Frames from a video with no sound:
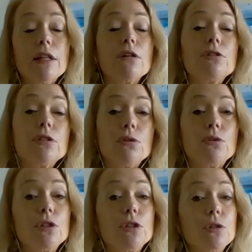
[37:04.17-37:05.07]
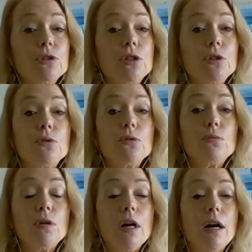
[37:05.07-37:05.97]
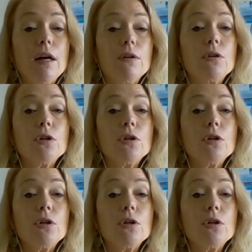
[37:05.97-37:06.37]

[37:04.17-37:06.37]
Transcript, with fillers: those older adults who uh,